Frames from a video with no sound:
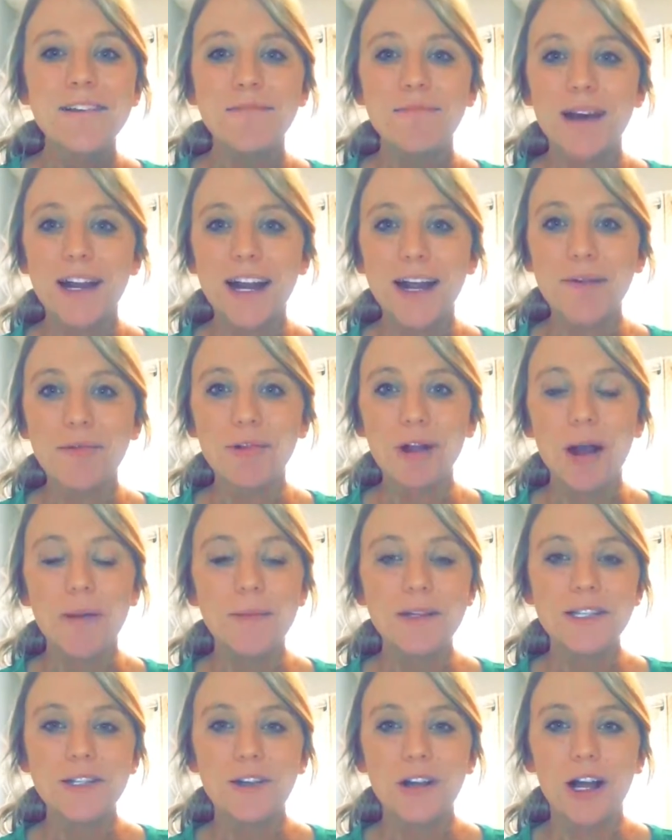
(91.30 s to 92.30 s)
but I
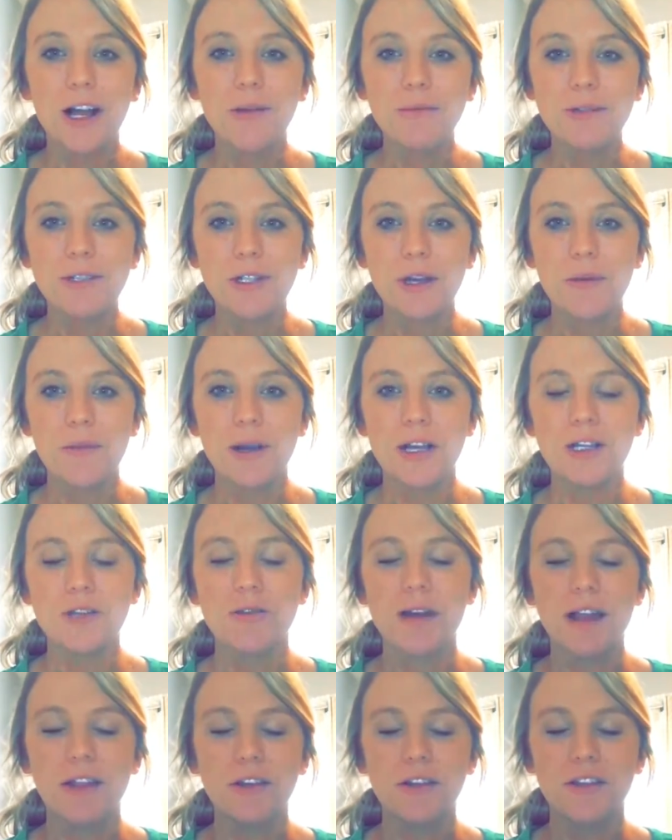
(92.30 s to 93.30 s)
promise it'll help so much
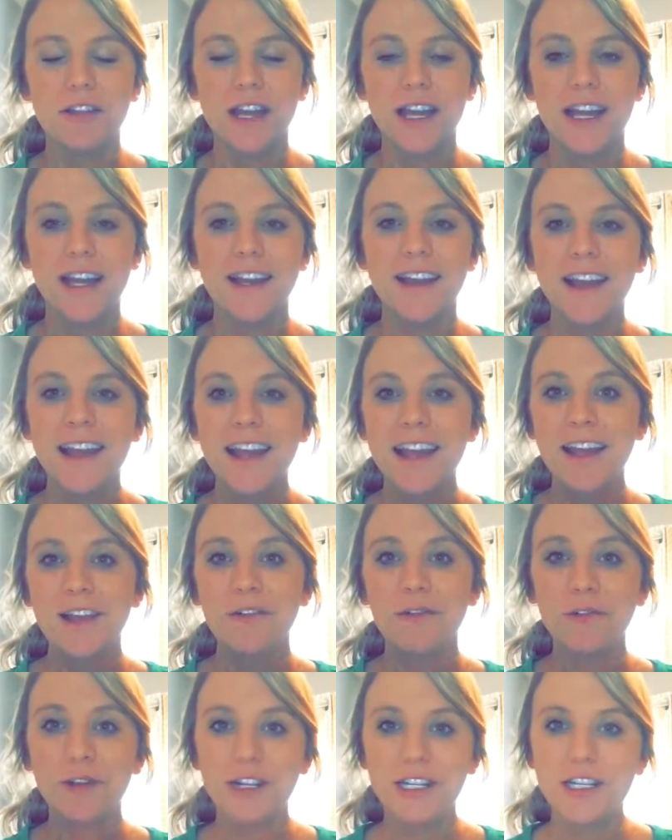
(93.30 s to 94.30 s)
rather than
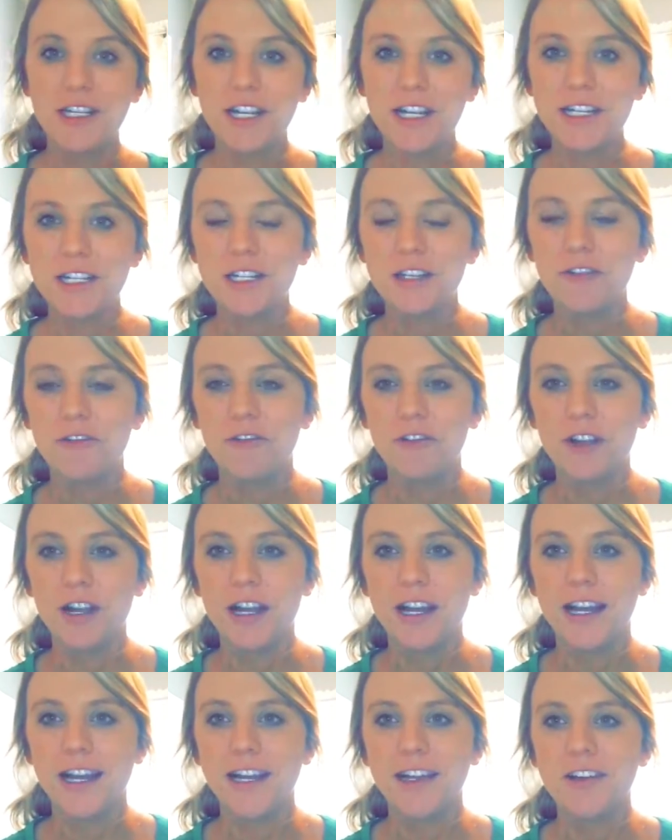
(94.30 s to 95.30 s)
reaching into the
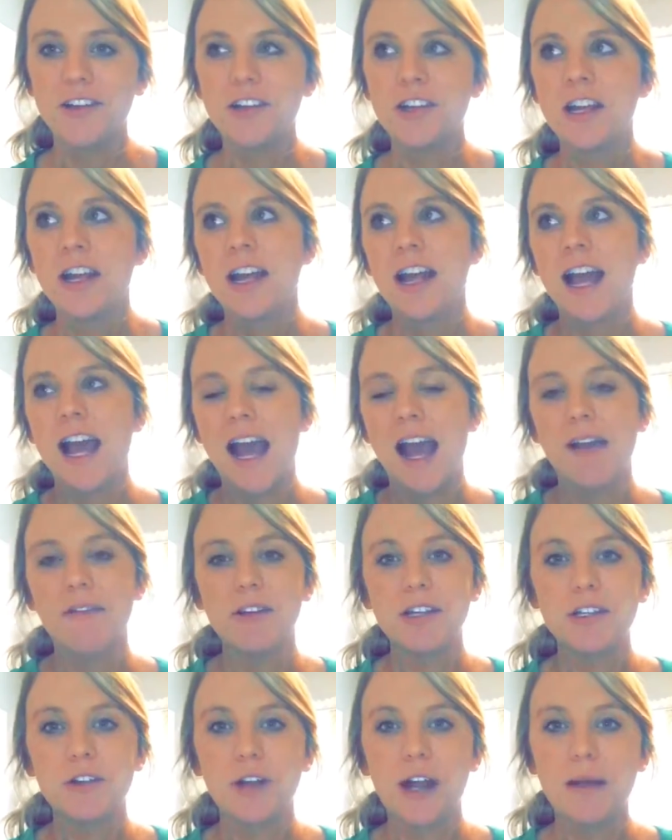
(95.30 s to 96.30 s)
fridge,
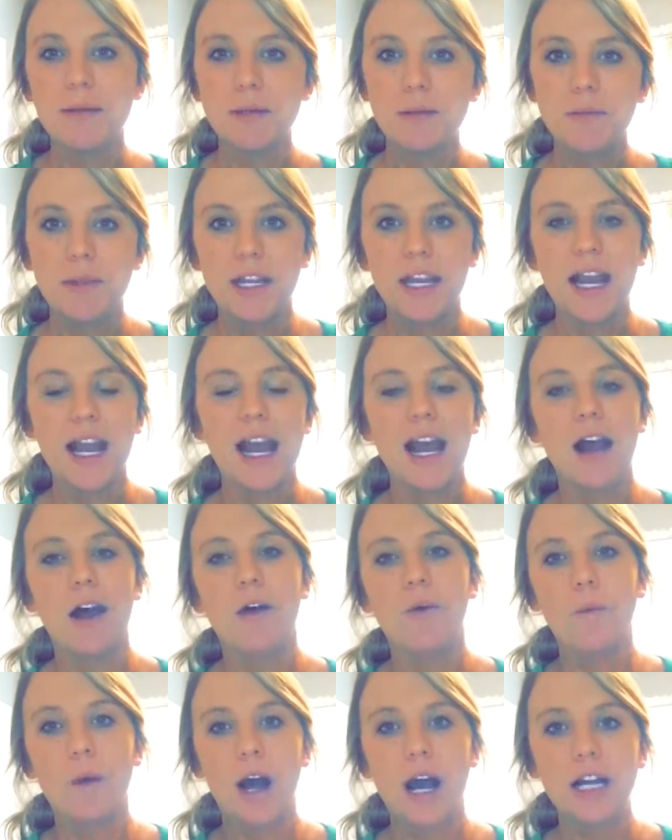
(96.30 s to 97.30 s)
having to grab something
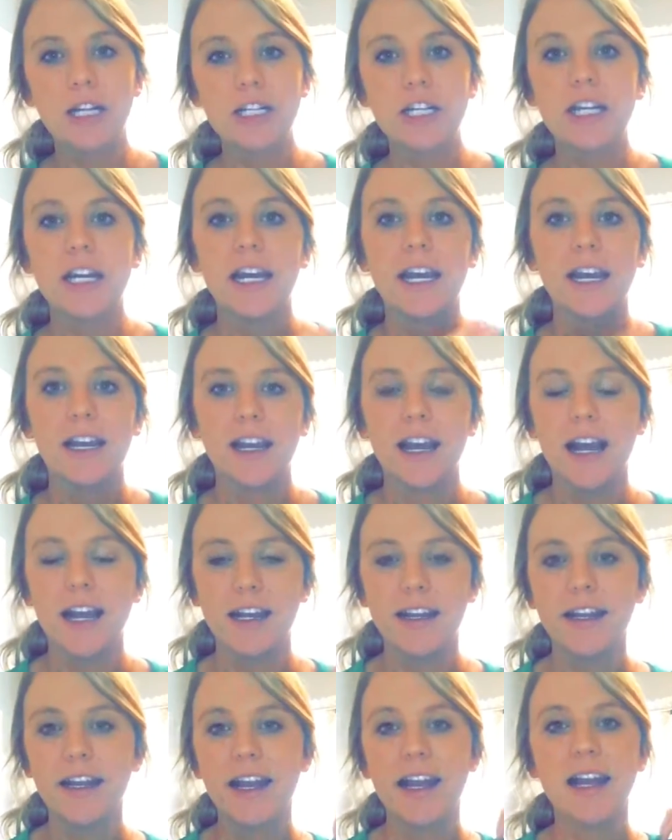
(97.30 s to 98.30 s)
out, washing it,
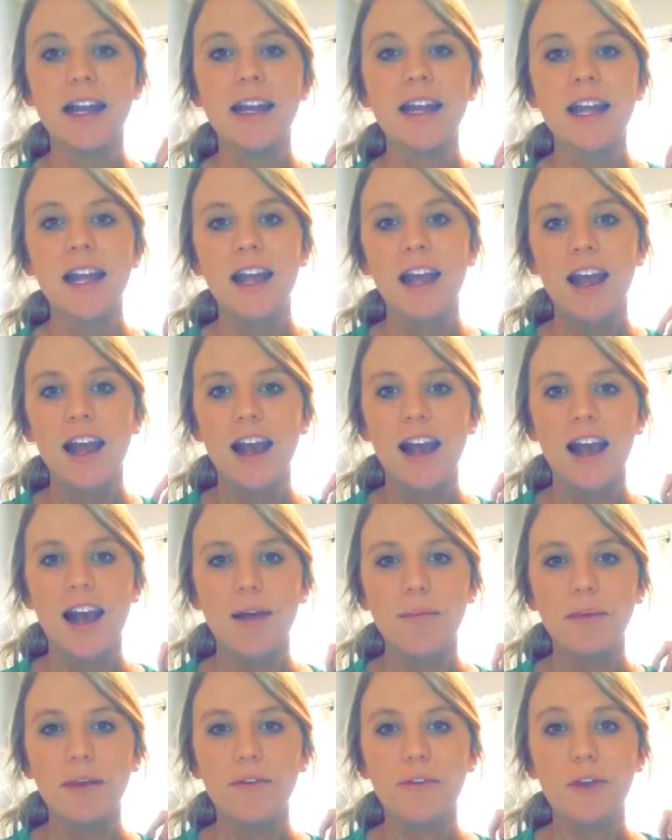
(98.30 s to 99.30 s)
cutting it.
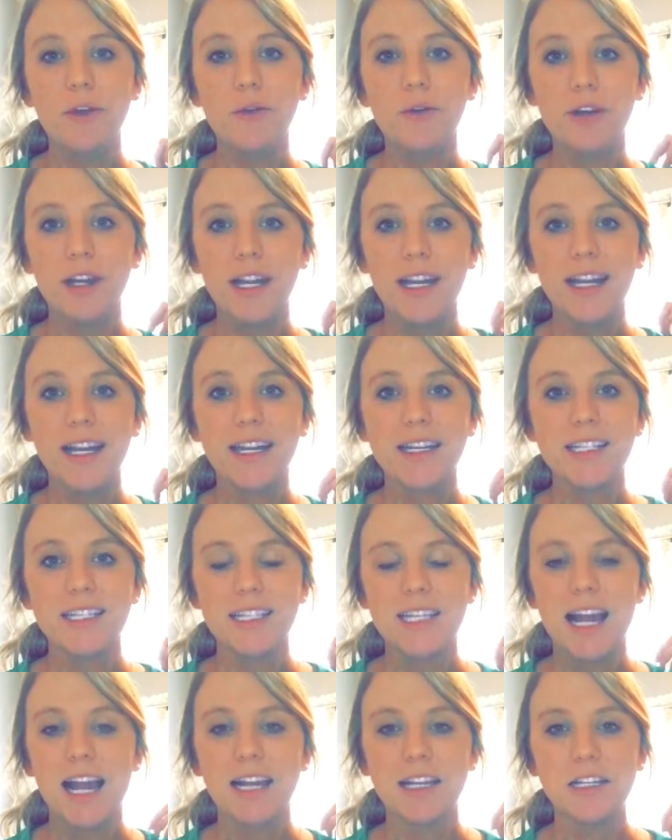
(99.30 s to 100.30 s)
If you're needing a
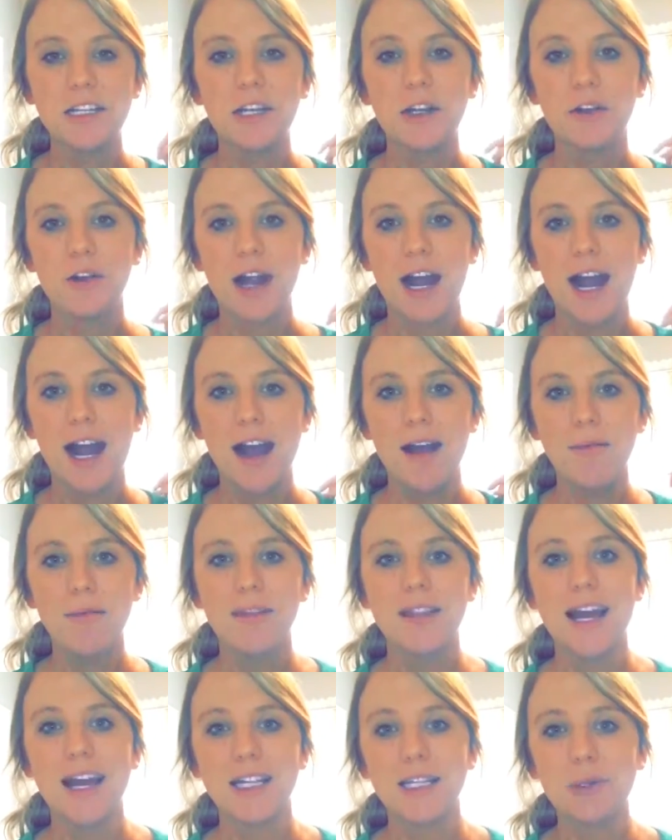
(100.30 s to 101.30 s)
snack to grab,
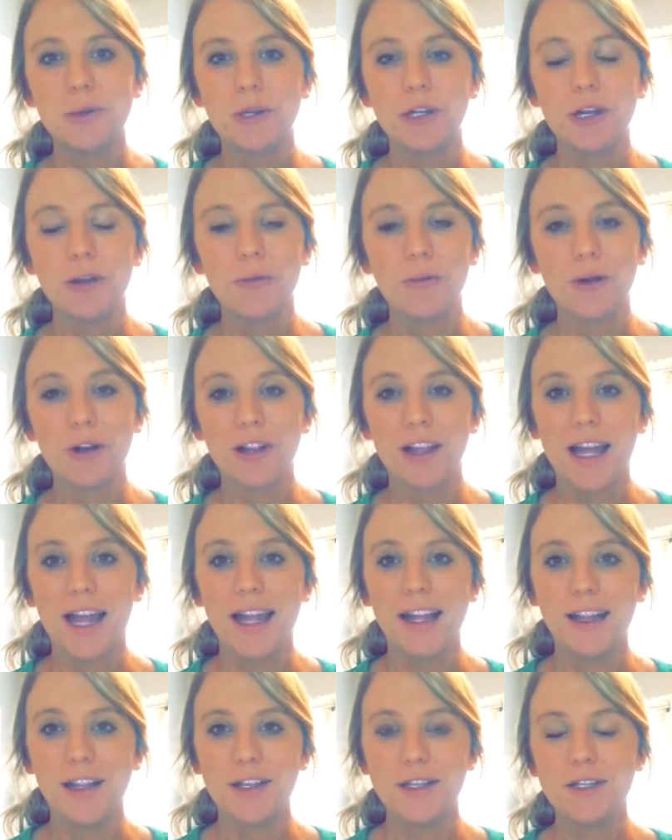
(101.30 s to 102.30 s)
that's when you're more
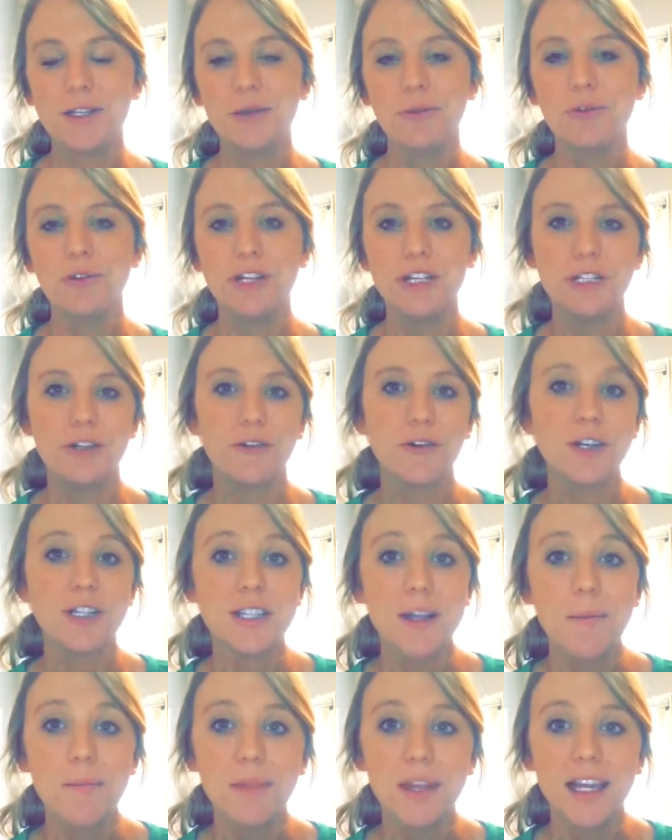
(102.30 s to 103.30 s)
likely to reach for
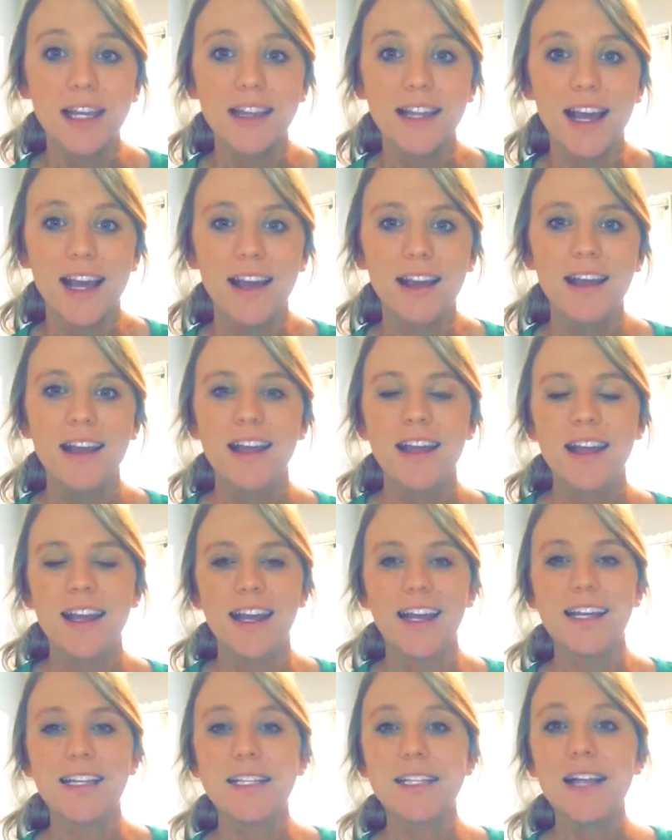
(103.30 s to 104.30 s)
something that
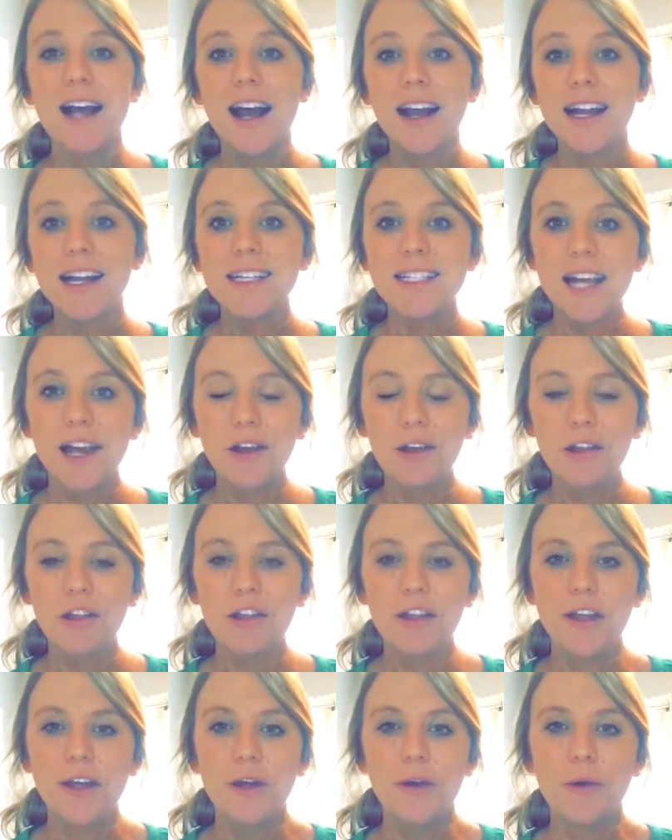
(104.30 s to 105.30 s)
is not as
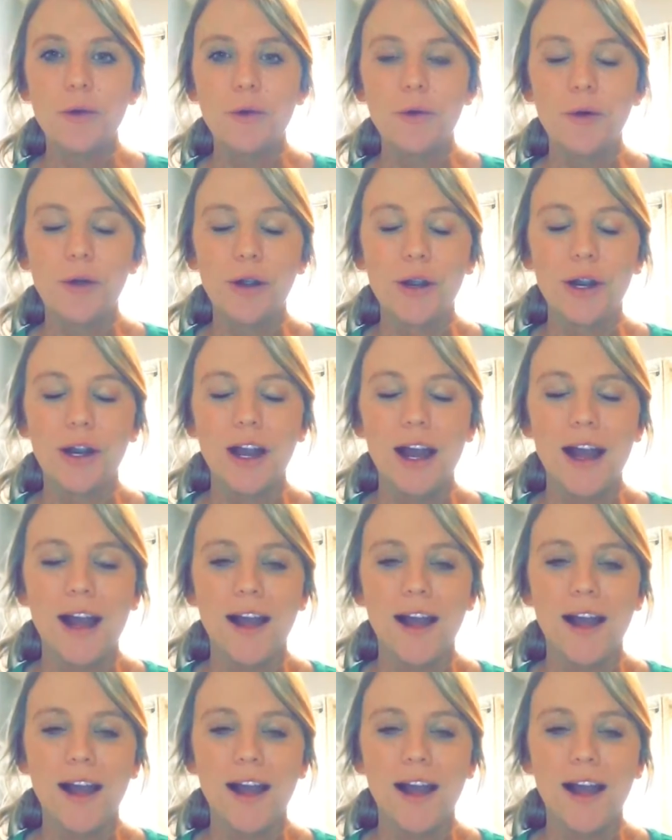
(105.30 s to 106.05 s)
healthy or